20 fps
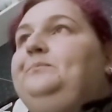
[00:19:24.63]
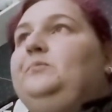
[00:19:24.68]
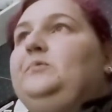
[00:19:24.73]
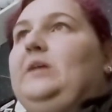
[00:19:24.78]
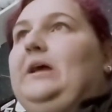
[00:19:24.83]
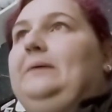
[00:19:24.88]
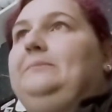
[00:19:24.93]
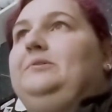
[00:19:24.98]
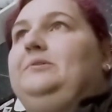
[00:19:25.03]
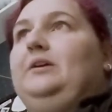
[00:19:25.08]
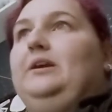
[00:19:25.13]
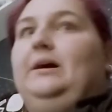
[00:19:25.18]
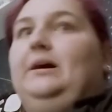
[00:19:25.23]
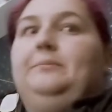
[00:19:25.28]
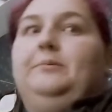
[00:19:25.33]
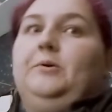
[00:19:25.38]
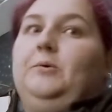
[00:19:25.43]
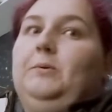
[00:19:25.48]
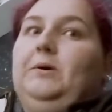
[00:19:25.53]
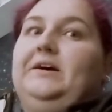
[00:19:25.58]
I'm doing a lot
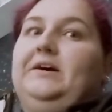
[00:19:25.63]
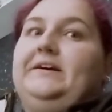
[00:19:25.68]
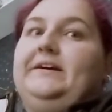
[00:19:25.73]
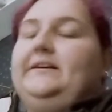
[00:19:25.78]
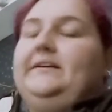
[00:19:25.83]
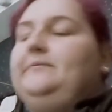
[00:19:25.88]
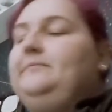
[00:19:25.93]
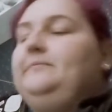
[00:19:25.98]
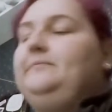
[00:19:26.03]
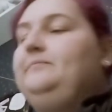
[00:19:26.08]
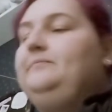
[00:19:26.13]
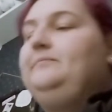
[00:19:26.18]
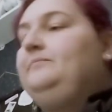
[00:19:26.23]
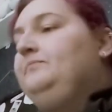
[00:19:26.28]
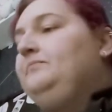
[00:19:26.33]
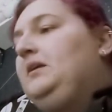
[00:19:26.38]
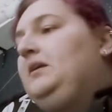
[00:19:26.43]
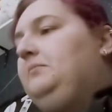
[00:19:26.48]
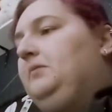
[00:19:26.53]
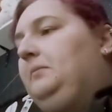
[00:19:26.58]
more walking.
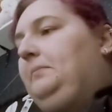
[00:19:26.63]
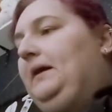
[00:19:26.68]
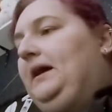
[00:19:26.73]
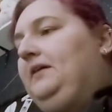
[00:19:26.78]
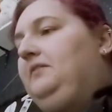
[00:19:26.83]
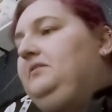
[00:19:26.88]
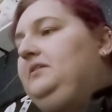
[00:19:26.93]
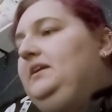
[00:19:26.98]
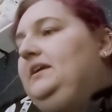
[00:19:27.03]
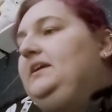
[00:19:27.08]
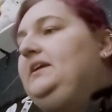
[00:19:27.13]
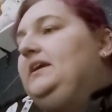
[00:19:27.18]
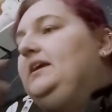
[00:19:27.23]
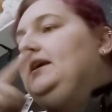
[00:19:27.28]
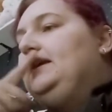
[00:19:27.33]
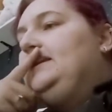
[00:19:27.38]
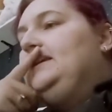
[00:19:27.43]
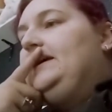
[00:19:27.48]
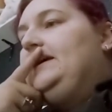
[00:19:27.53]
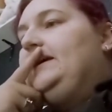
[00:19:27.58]
But apparently
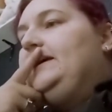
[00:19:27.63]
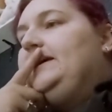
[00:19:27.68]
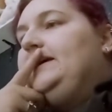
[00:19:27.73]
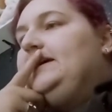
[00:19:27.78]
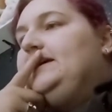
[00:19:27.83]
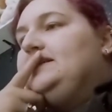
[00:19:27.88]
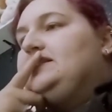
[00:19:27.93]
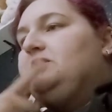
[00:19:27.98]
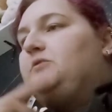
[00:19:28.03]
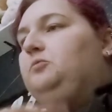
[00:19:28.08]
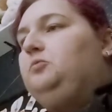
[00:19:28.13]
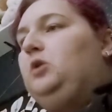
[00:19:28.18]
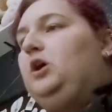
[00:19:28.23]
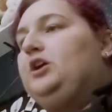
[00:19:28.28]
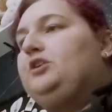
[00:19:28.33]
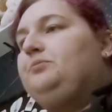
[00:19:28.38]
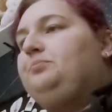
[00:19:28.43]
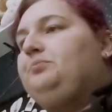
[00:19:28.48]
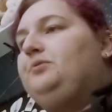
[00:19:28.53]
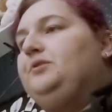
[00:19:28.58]
it is
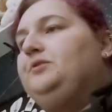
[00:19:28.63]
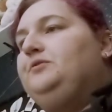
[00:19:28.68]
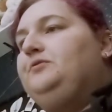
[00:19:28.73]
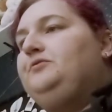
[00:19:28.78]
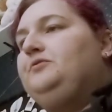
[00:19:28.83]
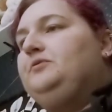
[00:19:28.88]
waterproof